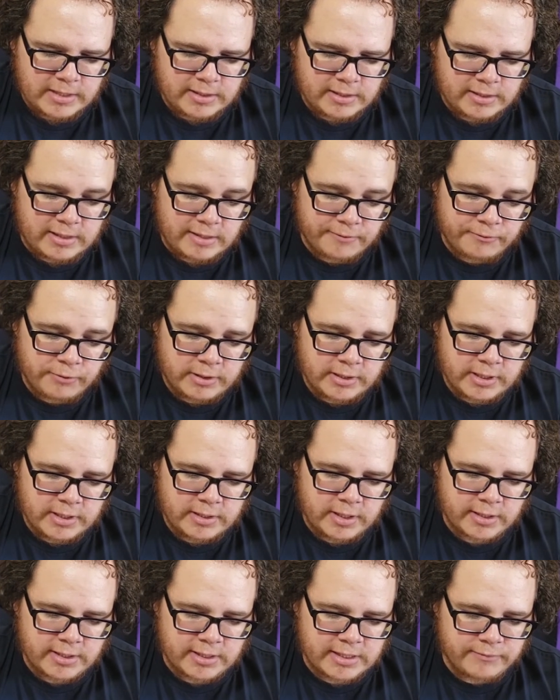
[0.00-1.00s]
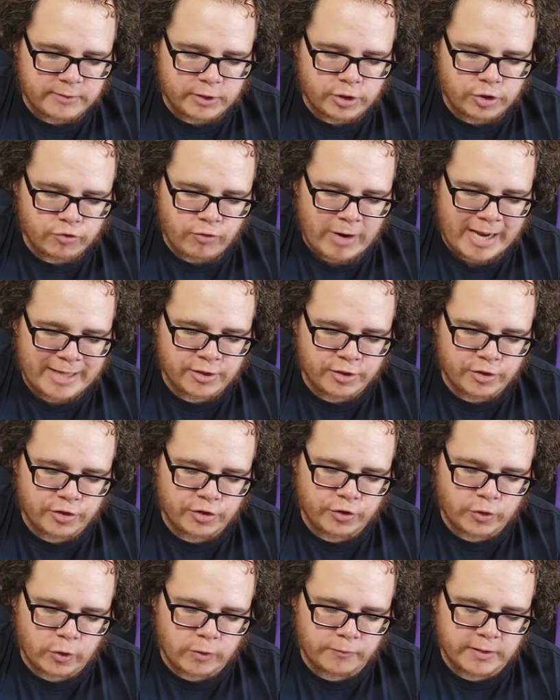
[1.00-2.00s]
Different doesn't even scratch the
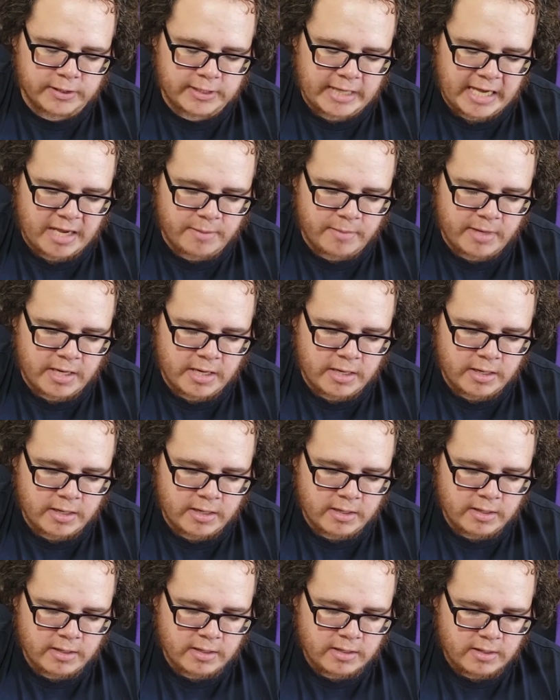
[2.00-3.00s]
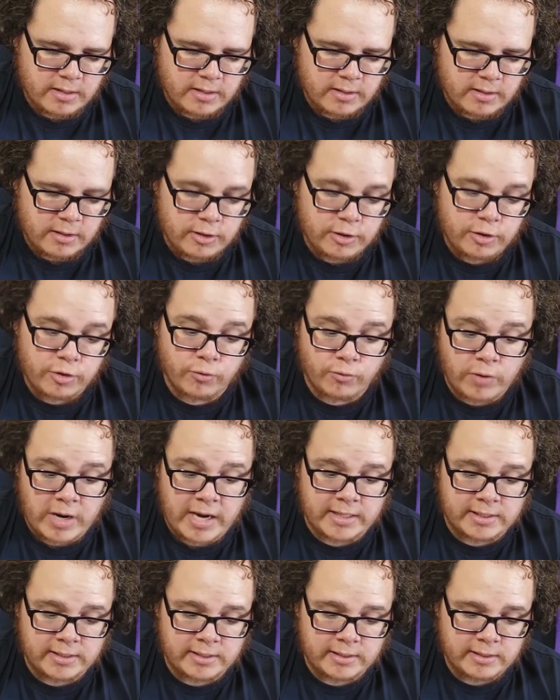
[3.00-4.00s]
surface, Amy. You're
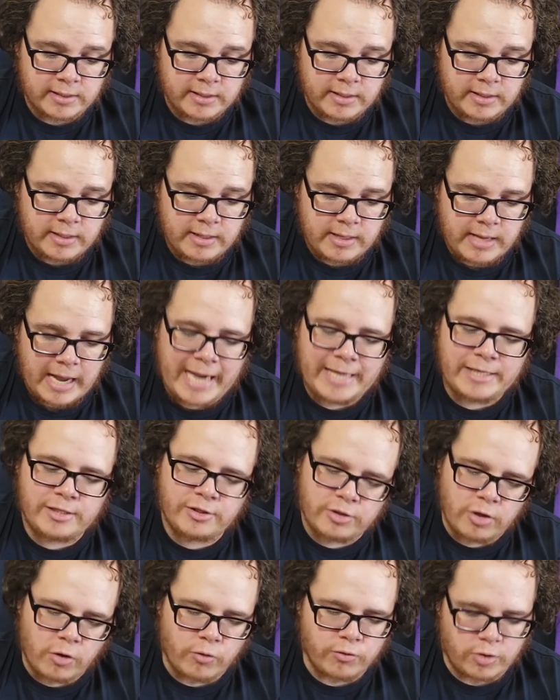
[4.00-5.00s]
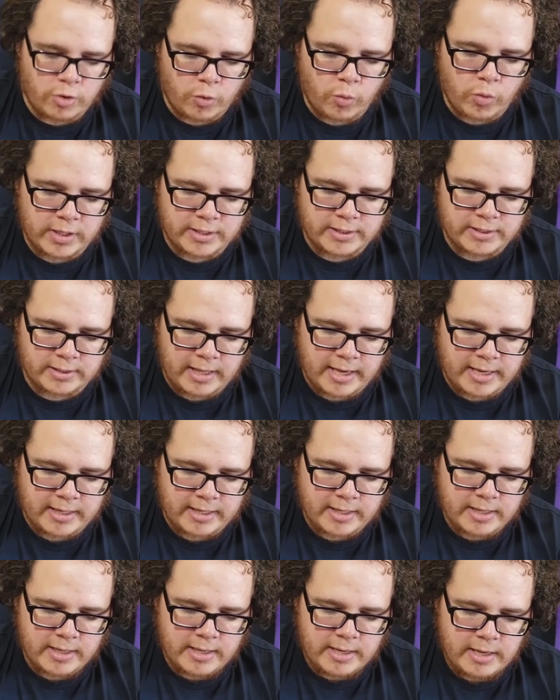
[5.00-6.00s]
right. I don't know what it's
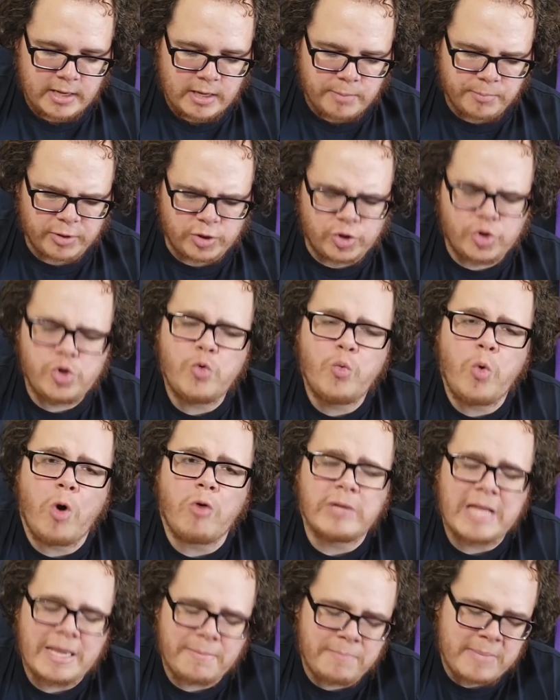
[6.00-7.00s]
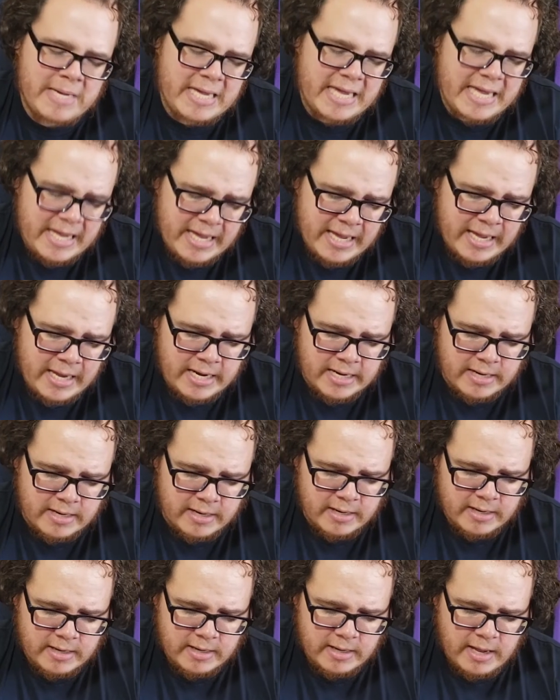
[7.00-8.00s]
like. But you won't let me
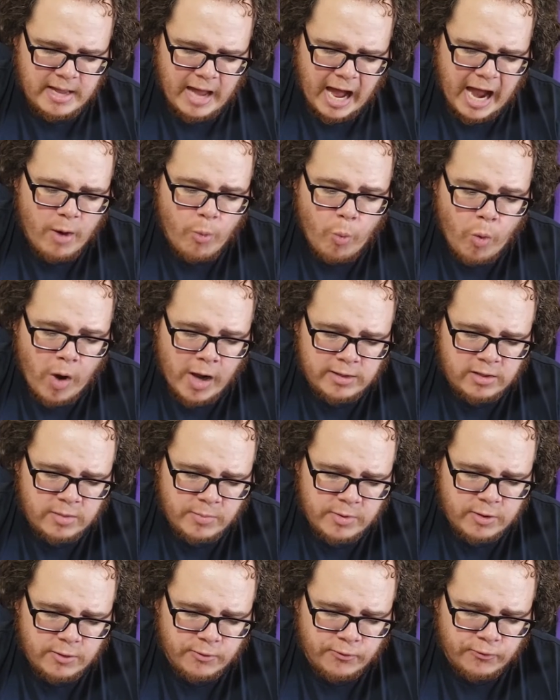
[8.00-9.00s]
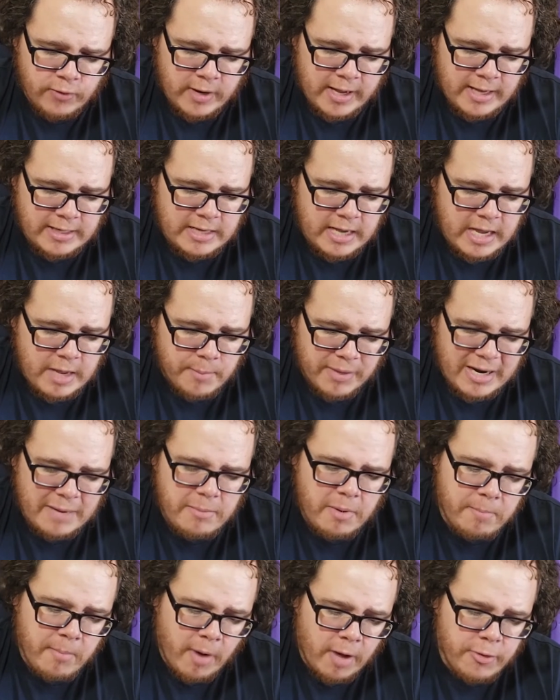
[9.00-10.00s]
in. I want to be your friend, but I'm
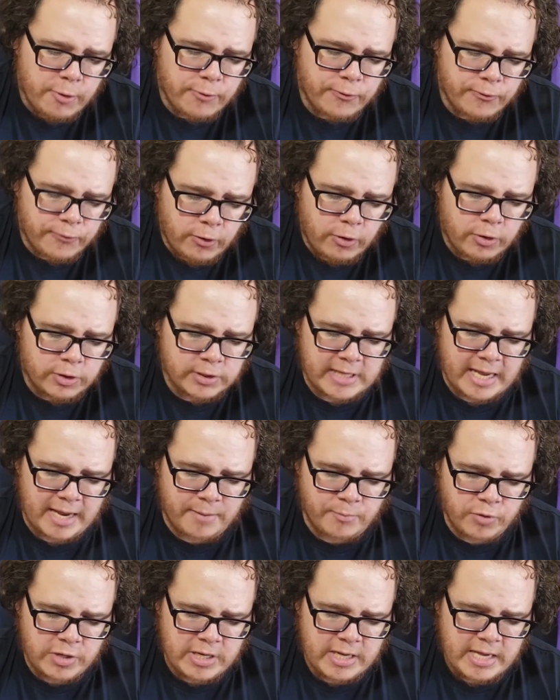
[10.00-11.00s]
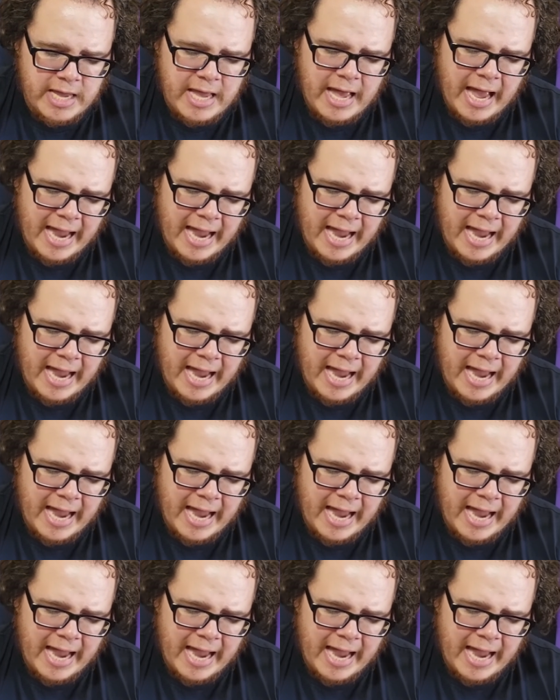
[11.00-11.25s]
a mother first, Emery.